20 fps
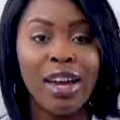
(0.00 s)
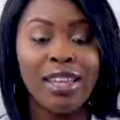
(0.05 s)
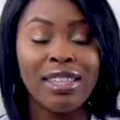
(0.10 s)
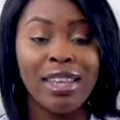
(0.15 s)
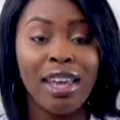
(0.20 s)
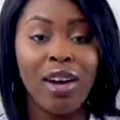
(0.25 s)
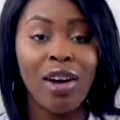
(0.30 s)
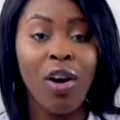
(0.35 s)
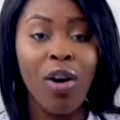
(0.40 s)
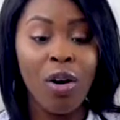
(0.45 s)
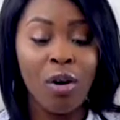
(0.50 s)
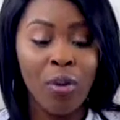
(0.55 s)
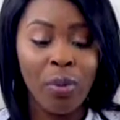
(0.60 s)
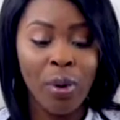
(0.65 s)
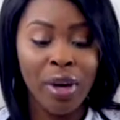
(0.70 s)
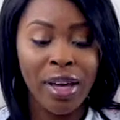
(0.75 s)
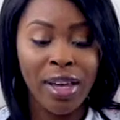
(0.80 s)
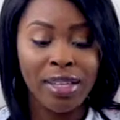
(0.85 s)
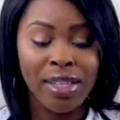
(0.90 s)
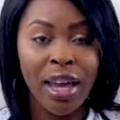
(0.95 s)
like
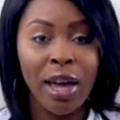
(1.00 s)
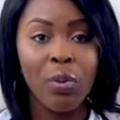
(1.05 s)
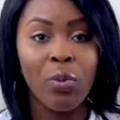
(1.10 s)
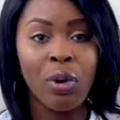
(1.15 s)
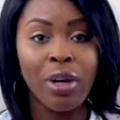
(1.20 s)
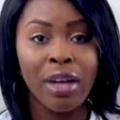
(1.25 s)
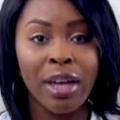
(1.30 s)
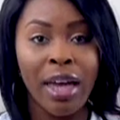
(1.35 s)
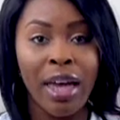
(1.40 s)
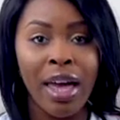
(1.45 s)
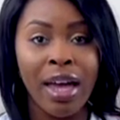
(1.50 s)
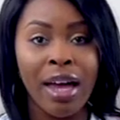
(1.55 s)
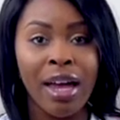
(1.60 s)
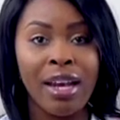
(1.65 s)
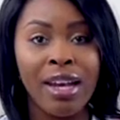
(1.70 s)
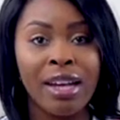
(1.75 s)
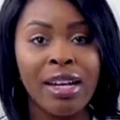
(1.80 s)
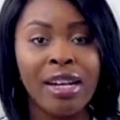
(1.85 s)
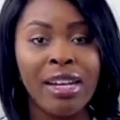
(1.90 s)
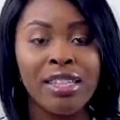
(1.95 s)
always, I went
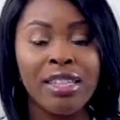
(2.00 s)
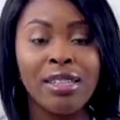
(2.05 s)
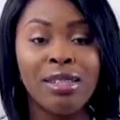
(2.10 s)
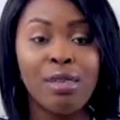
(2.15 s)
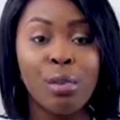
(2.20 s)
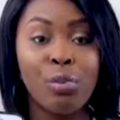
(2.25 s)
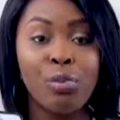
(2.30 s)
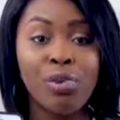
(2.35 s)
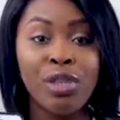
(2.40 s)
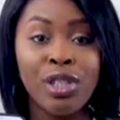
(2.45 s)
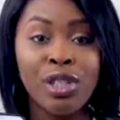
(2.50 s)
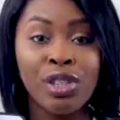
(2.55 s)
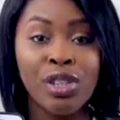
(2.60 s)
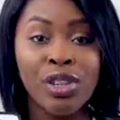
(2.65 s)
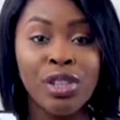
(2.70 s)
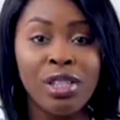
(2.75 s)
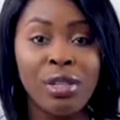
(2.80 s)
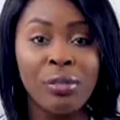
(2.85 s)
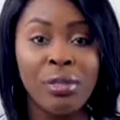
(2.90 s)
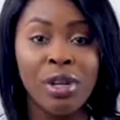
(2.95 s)
ahead and I did some
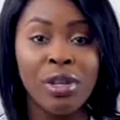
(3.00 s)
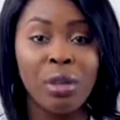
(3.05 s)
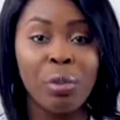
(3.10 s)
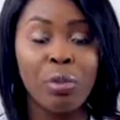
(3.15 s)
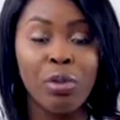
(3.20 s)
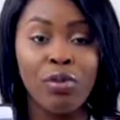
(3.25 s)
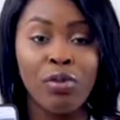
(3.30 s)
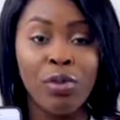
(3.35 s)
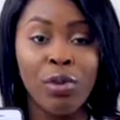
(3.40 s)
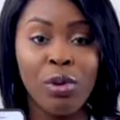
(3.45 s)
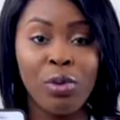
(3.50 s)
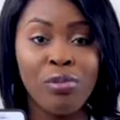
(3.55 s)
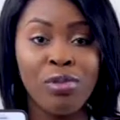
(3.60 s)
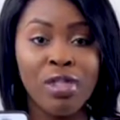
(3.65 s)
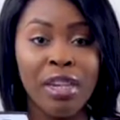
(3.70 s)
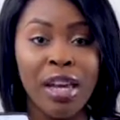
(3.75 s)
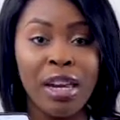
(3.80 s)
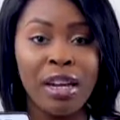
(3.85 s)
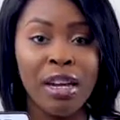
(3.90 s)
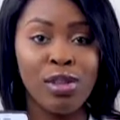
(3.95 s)
research about the perfumes,
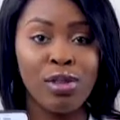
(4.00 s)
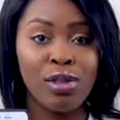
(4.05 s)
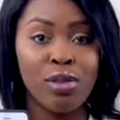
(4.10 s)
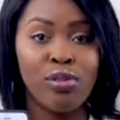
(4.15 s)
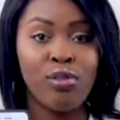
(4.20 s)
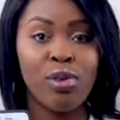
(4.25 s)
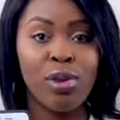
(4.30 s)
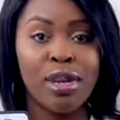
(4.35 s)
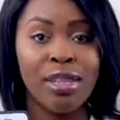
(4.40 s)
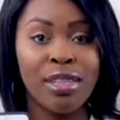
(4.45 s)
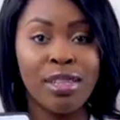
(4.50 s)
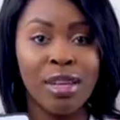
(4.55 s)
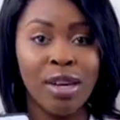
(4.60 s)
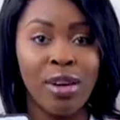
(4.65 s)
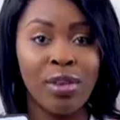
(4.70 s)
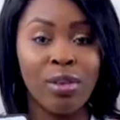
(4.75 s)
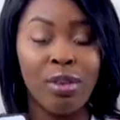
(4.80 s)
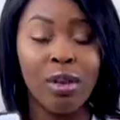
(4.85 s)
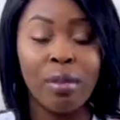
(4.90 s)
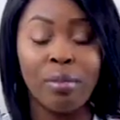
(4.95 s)
and I just wrote it
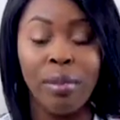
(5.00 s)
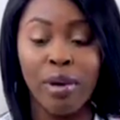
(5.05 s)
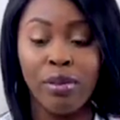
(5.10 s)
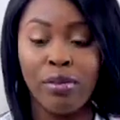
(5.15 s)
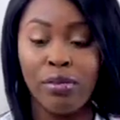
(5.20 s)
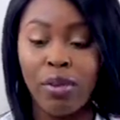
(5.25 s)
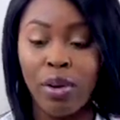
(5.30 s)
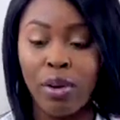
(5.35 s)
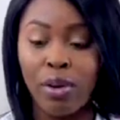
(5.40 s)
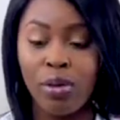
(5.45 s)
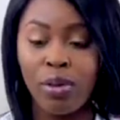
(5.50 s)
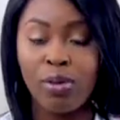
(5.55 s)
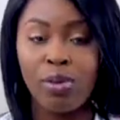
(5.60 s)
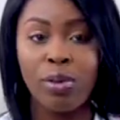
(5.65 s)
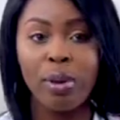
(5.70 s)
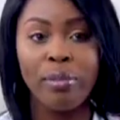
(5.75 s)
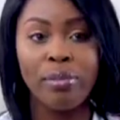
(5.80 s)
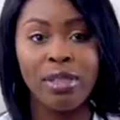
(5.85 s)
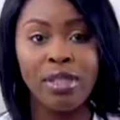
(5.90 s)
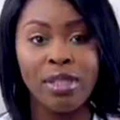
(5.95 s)
down on my phone. So
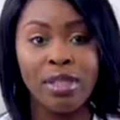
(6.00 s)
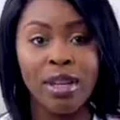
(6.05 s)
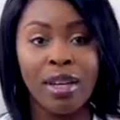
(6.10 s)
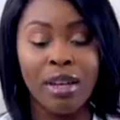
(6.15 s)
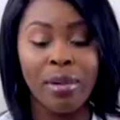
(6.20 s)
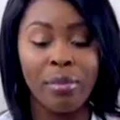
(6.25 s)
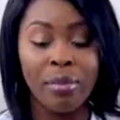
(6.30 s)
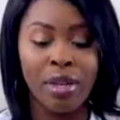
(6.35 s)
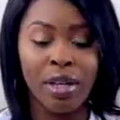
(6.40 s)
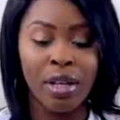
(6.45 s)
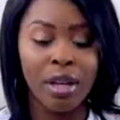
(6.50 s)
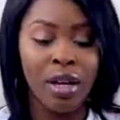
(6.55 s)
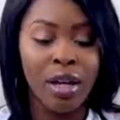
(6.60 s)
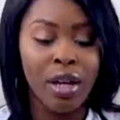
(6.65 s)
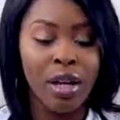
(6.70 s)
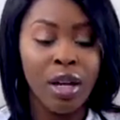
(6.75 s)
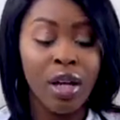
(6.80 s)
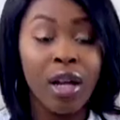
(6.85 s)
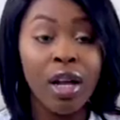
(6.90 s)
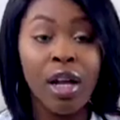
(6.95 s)
I'm just gonna be
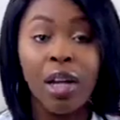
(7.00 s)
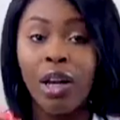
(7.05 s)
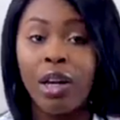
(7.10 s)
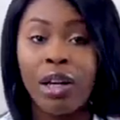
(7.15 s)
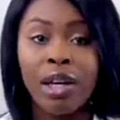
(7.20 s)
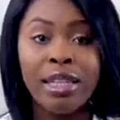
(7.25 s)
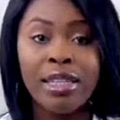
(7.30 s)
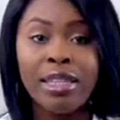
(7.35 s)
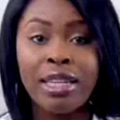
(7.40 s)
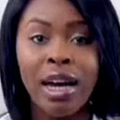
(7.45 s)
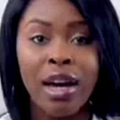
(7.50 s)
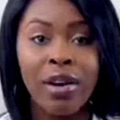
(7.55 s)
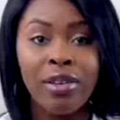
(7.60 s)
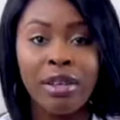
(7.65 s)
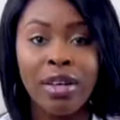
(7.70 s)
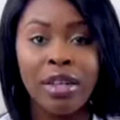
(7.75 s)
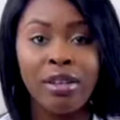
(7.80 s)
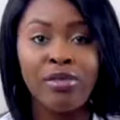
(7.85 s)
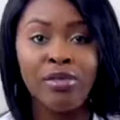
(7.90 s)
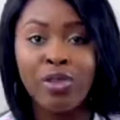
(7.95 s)
looking down
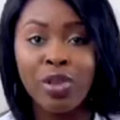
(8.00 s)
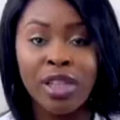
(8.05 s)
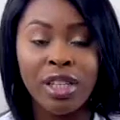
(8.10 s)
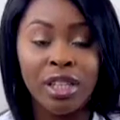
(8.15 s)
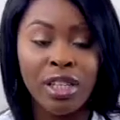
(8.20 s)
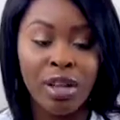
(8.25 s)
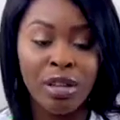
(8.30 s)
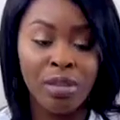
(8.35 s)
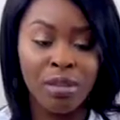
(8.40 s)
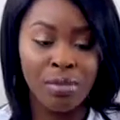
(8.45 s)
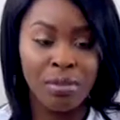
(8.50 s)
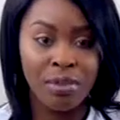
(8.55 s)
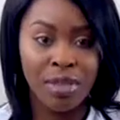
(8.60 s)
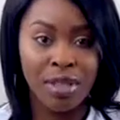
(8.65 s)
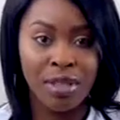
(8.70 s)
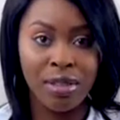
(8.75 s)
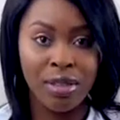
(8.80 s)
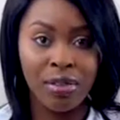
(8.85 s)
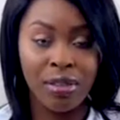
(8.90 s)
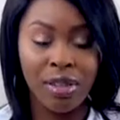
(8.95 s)
and reading out some of the
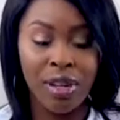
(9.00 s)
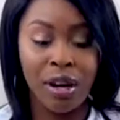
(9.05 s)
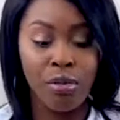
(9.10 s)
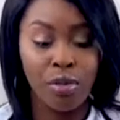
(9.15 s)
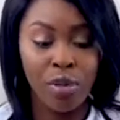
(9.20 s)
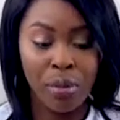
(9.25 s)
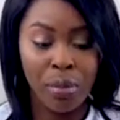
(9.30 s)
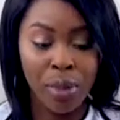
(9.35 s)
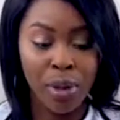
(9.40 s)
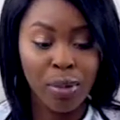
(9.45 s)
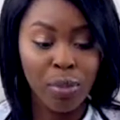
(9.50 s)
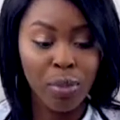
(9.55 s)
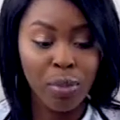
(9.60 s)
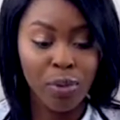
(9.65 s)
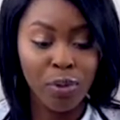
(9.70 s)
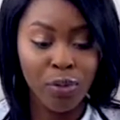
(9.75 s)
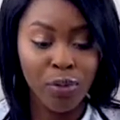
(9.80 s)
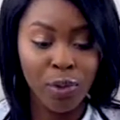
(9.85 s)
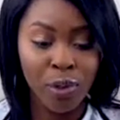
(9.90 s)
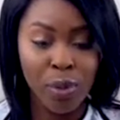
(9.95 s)
stuff that I wrote about the
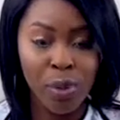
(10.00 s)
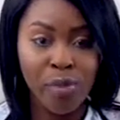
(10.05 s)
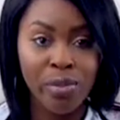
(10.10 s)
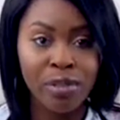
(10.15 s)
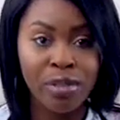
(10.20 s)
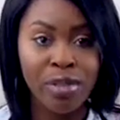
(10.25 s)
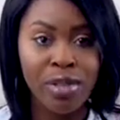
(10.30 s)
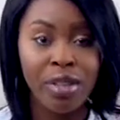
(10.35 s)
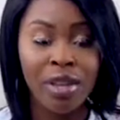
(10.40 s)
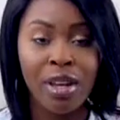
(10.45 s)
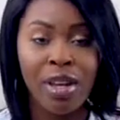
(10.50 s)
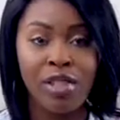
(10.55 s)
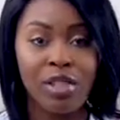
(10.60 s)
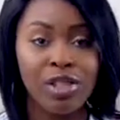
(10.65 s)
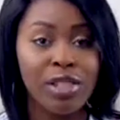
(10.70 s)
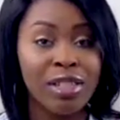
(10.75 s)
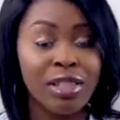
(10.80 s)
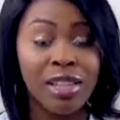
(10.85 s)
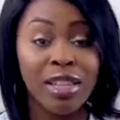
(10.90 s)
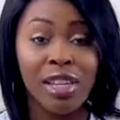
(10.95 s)
perfumes,
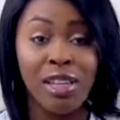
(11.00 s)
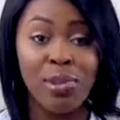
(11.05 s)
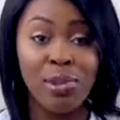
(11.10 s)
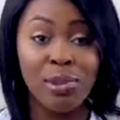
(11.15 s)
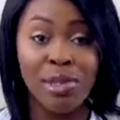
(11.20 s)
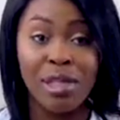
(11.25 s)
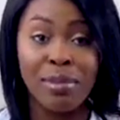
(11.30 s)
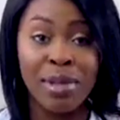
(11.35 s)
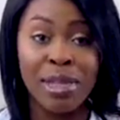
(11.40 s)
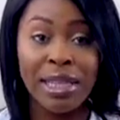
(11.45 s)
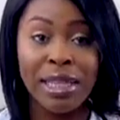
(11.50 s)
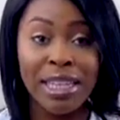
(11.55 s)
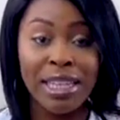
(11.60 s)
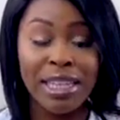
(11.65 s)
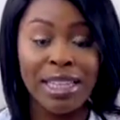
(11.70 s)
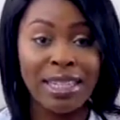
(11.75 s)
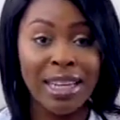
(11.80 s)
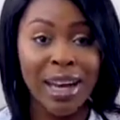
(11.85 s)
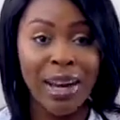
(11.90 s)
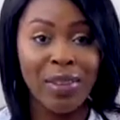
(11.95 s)
just in case you see me
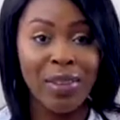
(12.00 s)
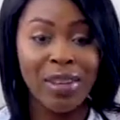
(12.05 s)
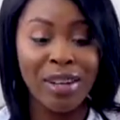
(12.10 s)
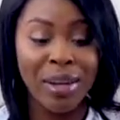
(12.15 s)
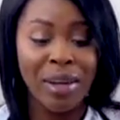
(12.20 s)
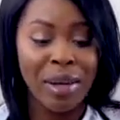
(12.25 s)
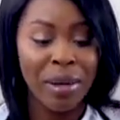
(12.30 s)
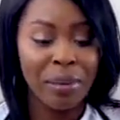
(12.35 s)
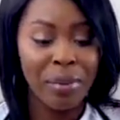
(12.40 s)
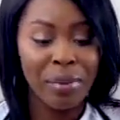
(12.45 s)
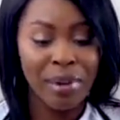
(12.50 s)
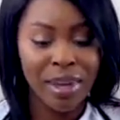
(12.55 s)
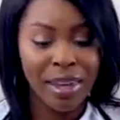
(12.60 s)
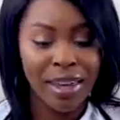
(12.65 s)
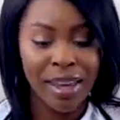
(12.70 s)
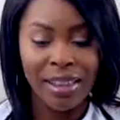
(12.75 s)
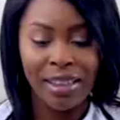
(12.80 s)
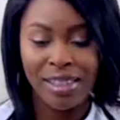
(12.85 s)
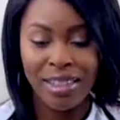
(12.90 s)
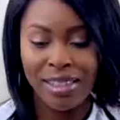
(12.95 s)
looking down. But
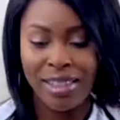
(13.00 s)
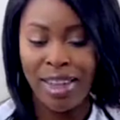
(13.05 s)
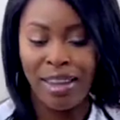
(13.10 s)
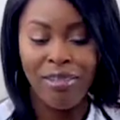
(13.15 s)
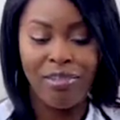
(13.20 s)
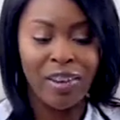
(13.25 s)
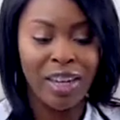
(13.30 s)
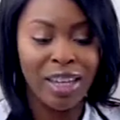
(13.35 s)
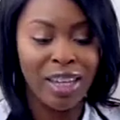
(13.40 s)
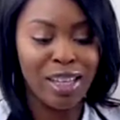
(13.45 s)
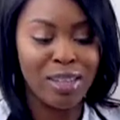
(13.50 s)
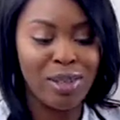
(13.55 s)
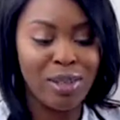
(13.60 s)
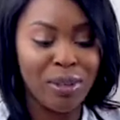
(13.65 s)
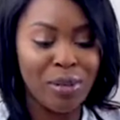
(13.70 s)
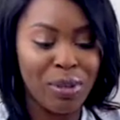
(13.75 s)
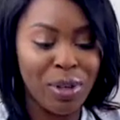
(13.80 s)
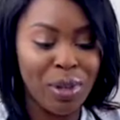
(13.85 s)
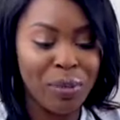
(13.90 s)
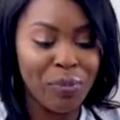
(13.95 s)
yeah, let's get right
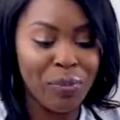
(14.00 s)
into it.